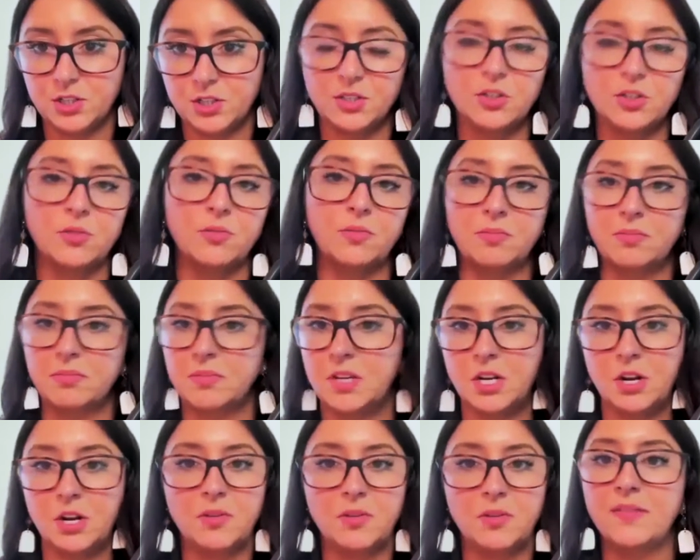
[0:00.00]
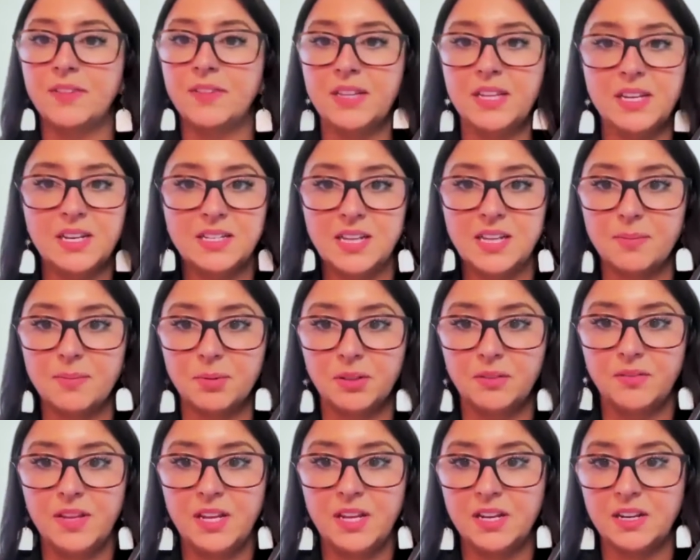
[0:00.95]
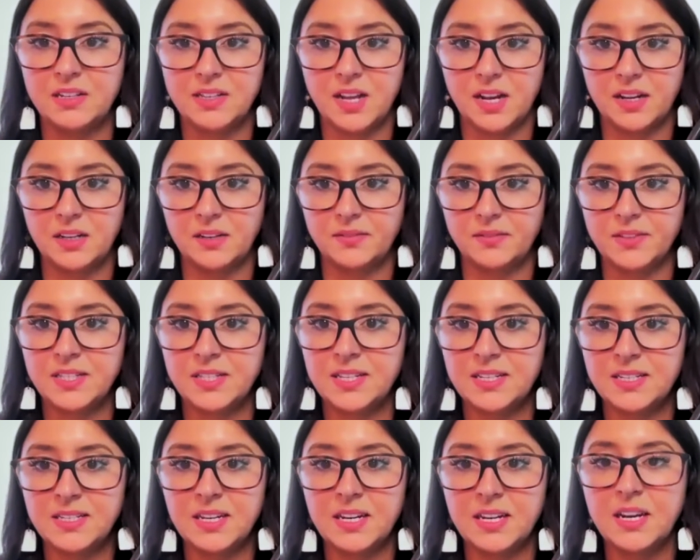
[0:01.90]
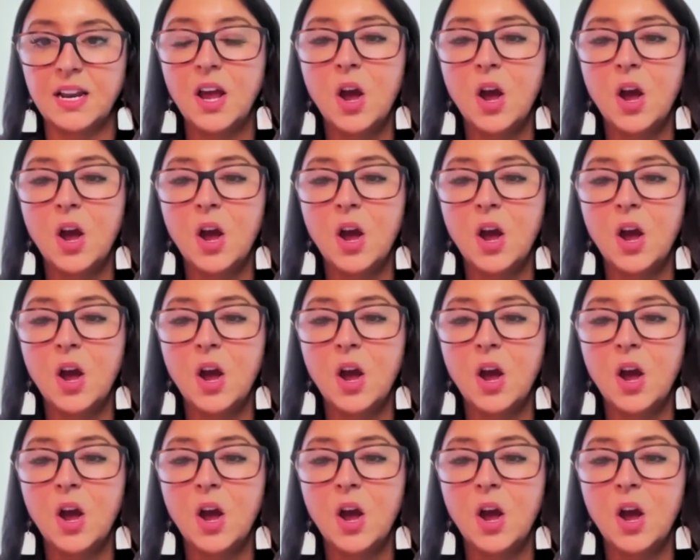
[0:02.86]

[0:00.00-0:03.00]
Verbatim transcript: So, you know, given the example of the executive assistant,